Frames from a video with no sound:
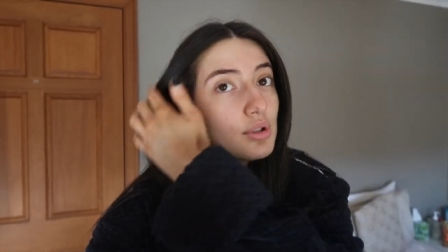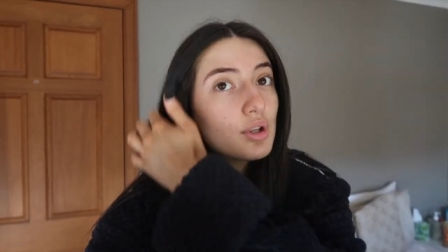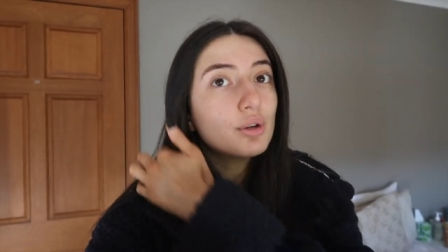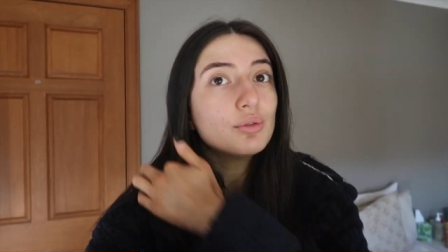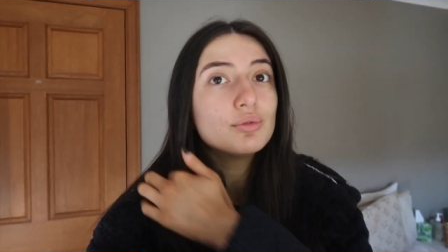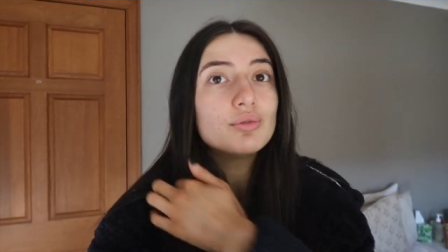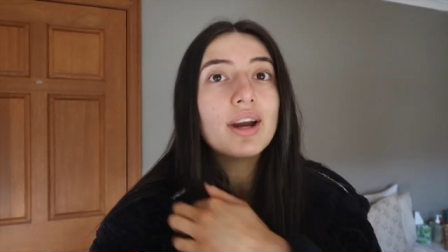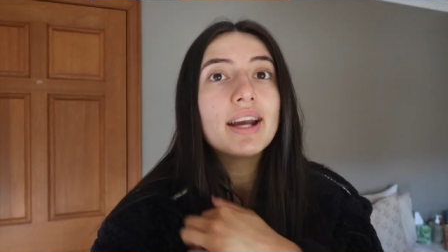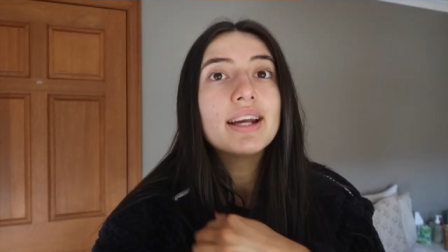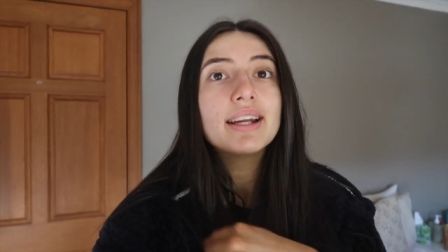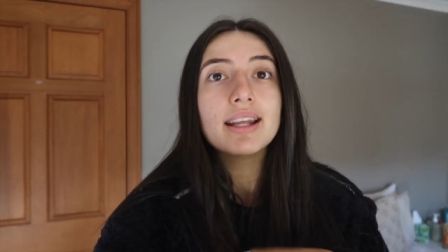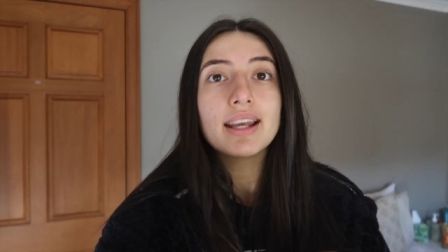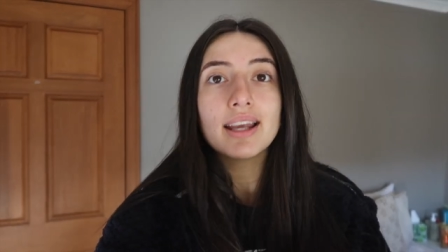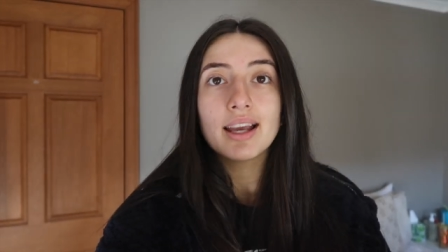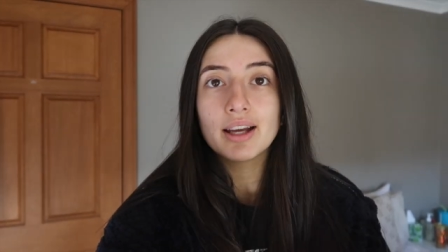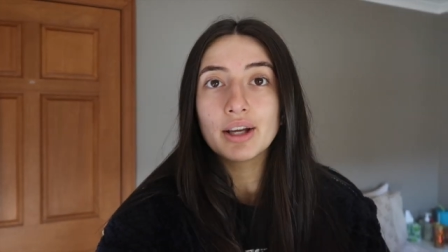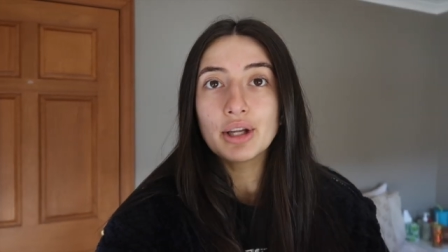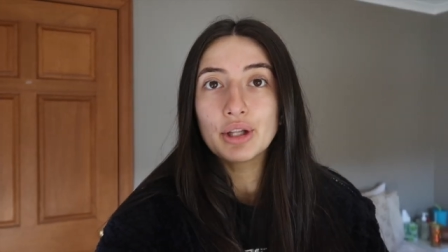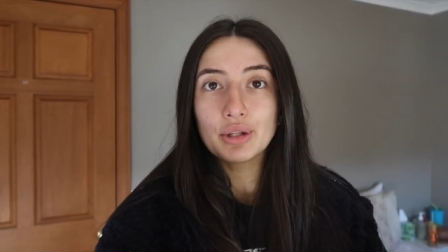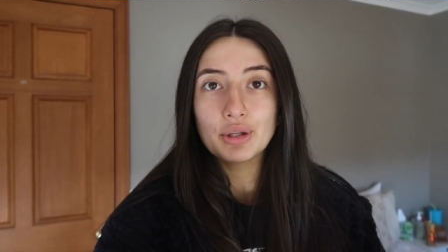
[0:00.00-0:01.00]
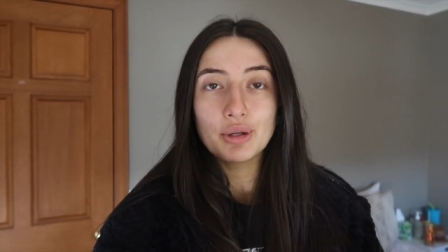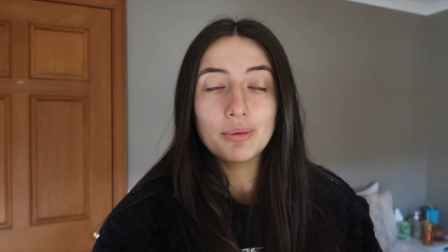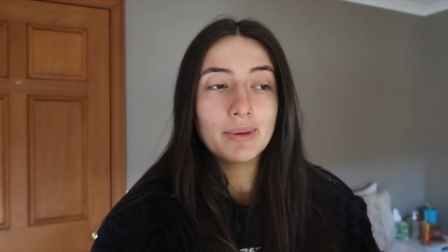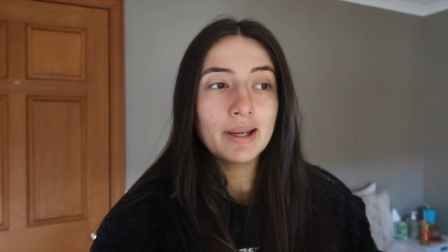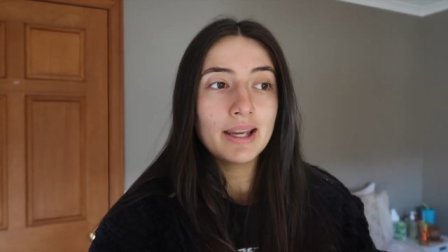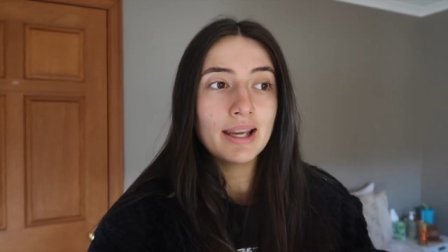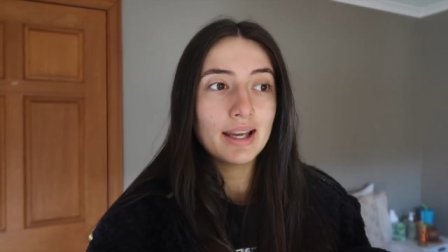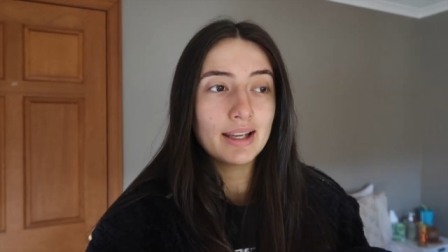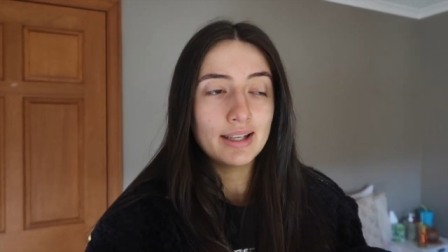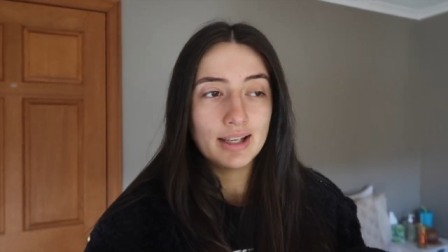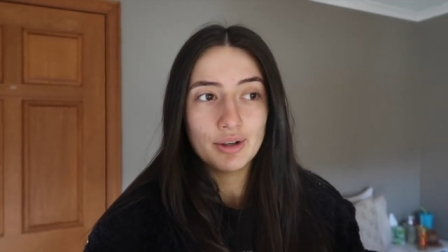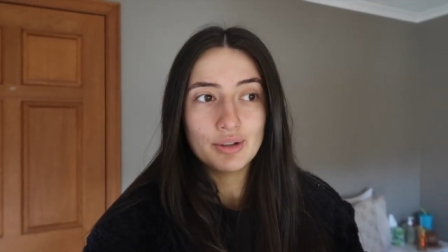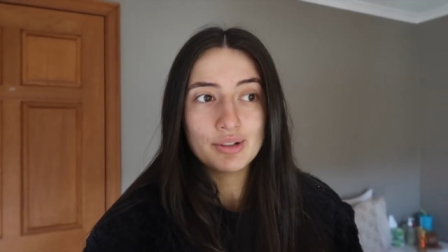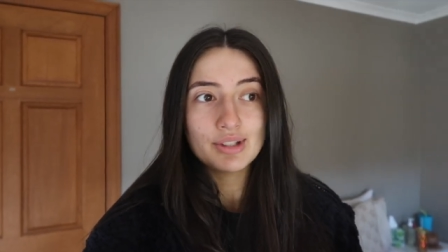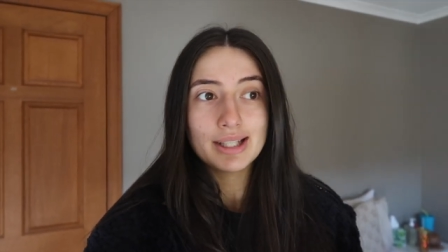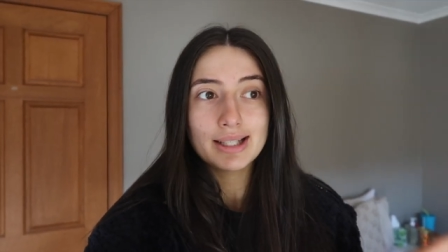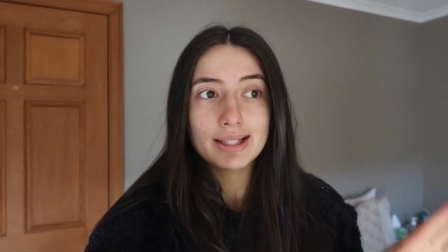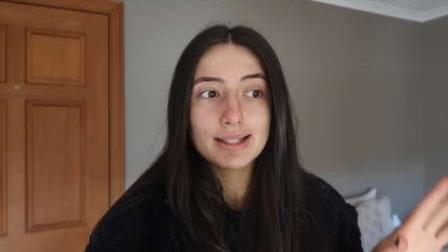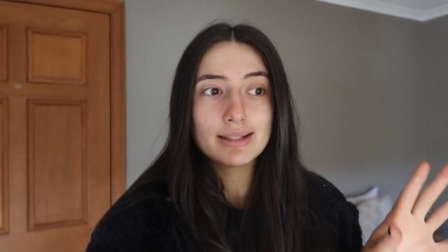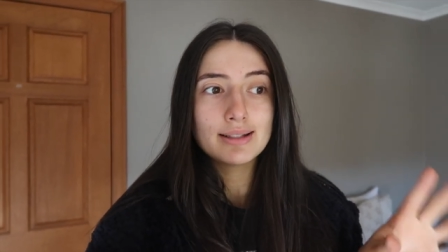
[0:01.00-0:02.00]
so rainy and gloomy and now
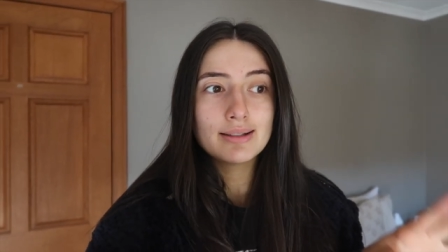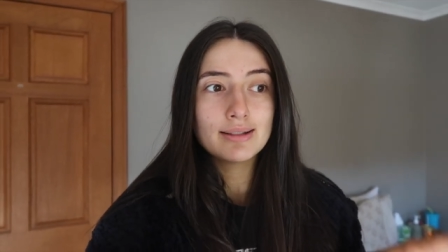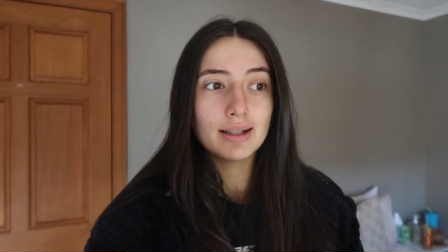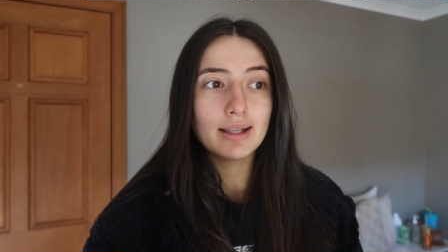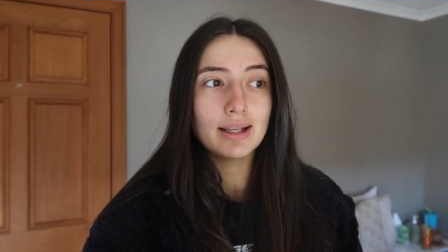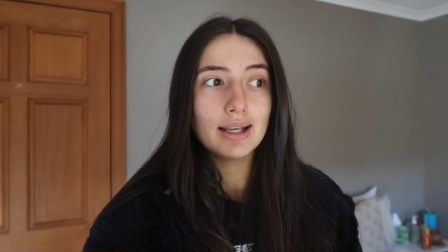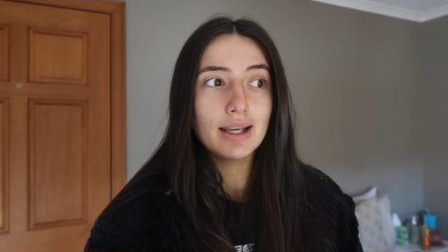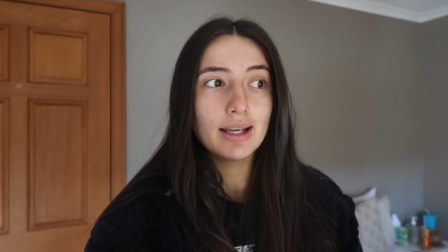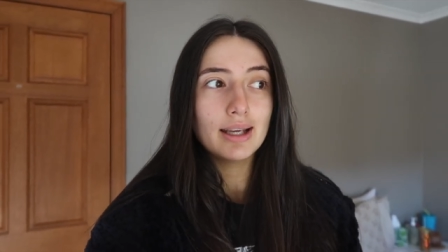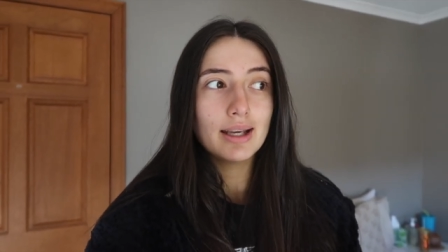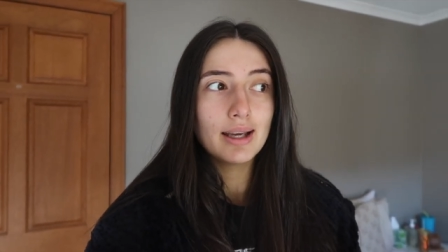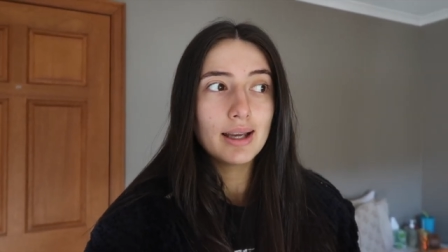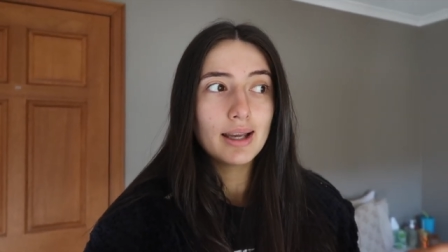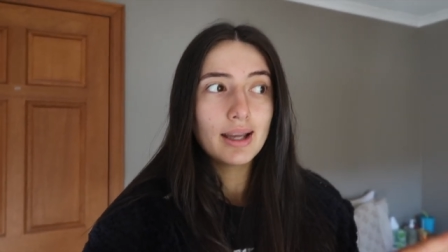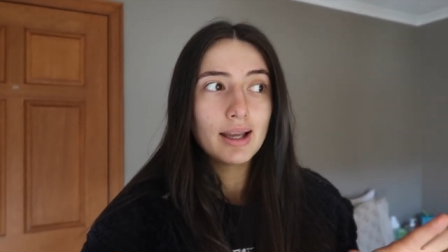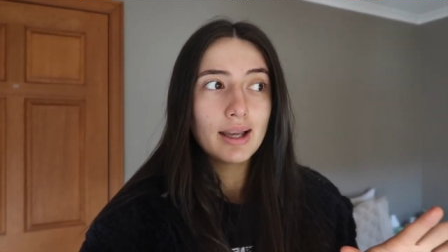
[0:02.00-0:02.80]
it's like sunny